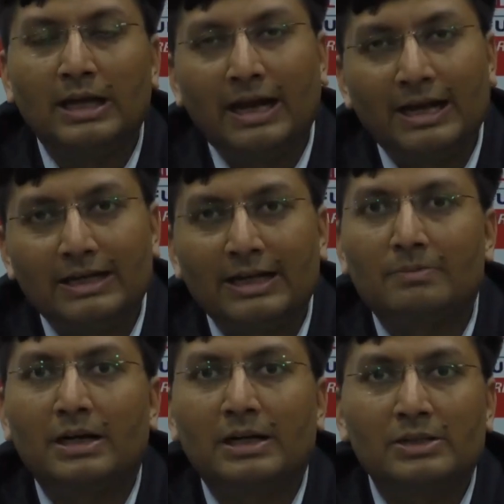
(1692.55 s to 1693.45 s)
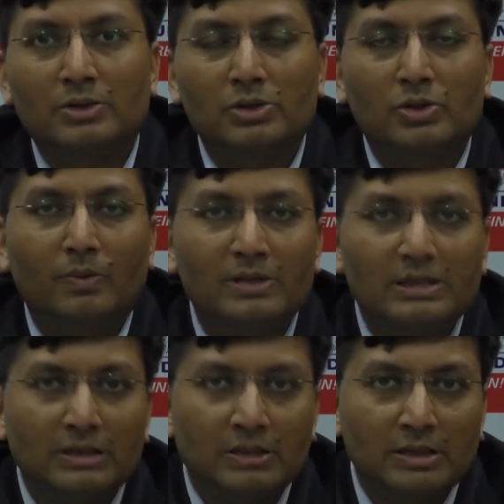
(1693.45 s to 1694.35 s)
And debt markets also
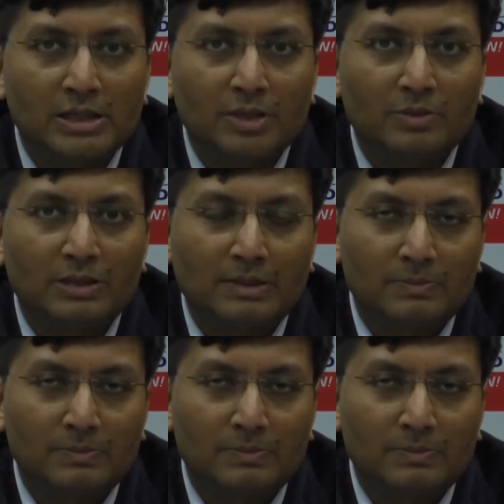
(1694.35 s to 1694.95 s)
obviously returns have been up